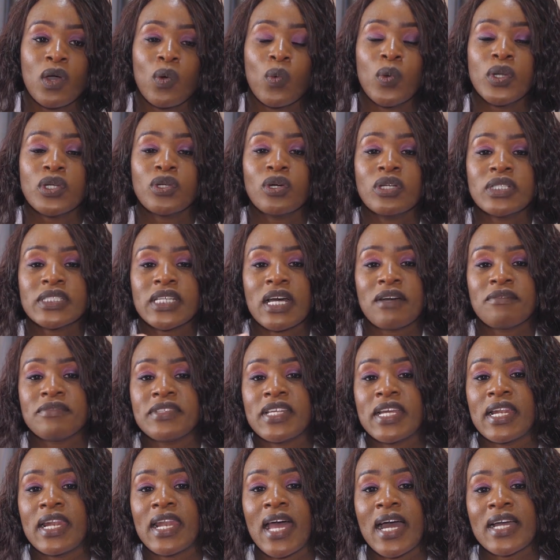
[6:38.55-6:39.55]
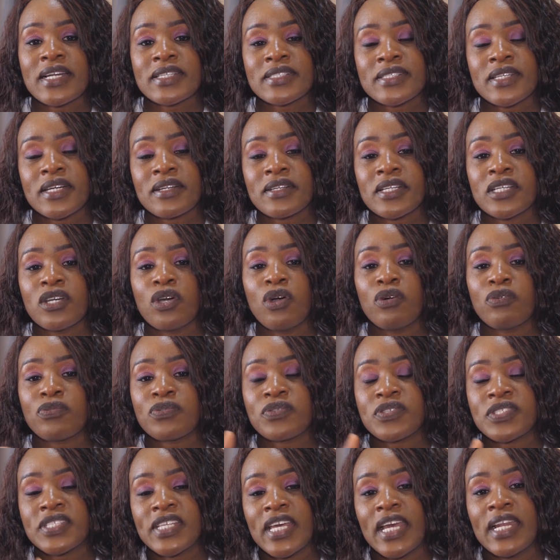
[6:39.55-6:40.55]
we don't have the luxury of
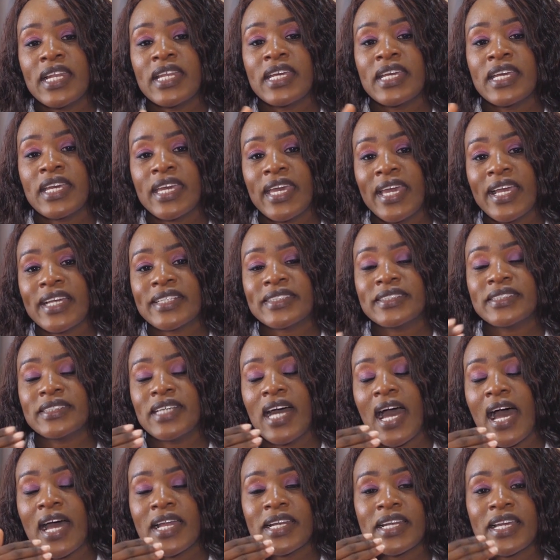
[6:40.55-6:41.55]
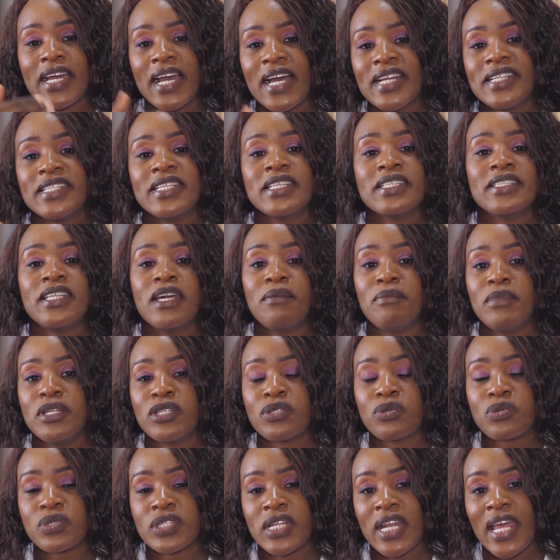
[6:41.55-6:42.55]
selling cakes and cutting them
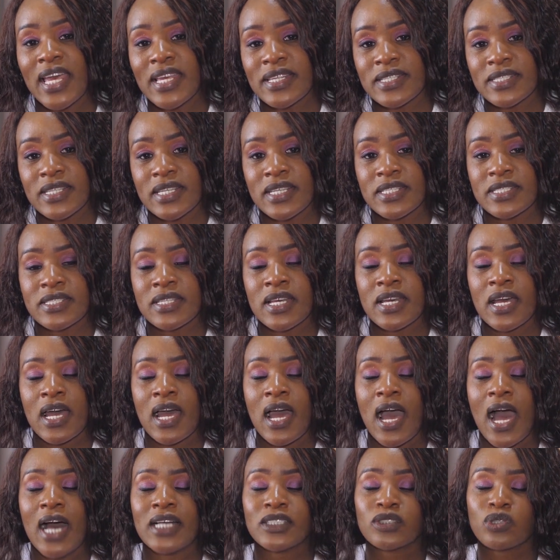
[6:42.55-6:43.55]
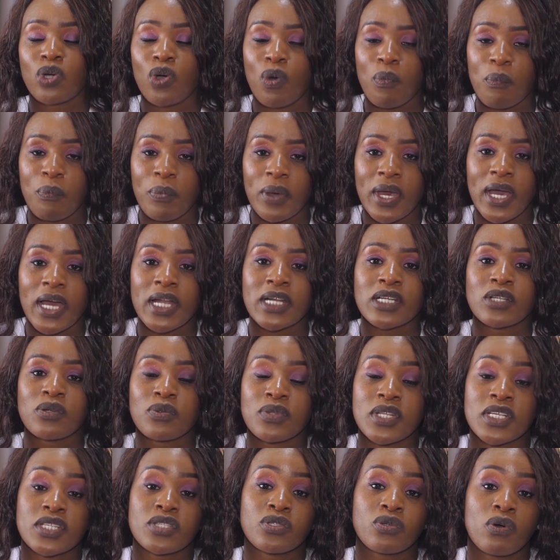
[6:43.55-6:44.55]
into slices as compared to
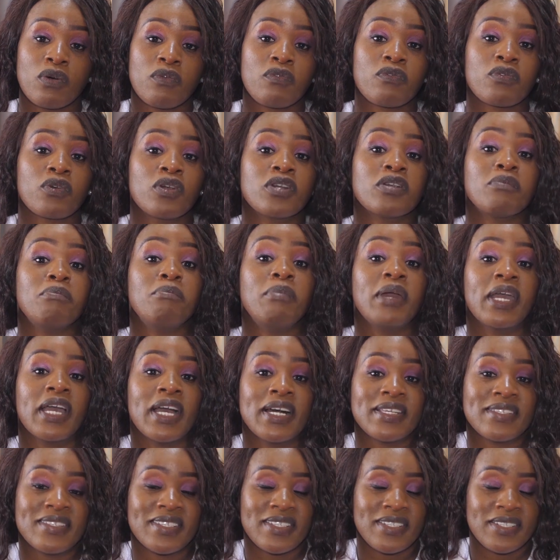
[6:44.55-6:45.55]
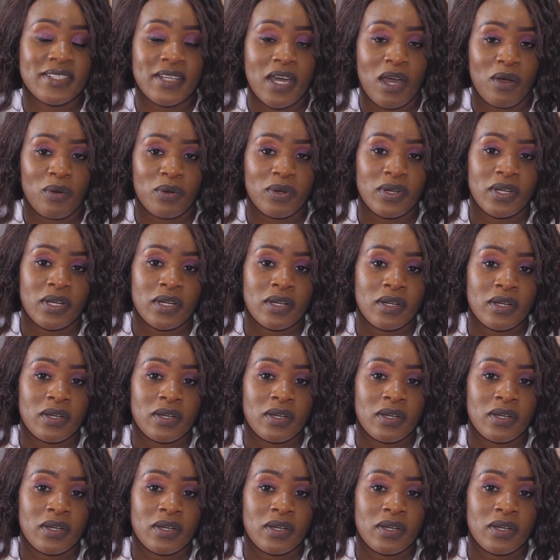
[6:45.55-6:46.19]
the storefront bakers in town.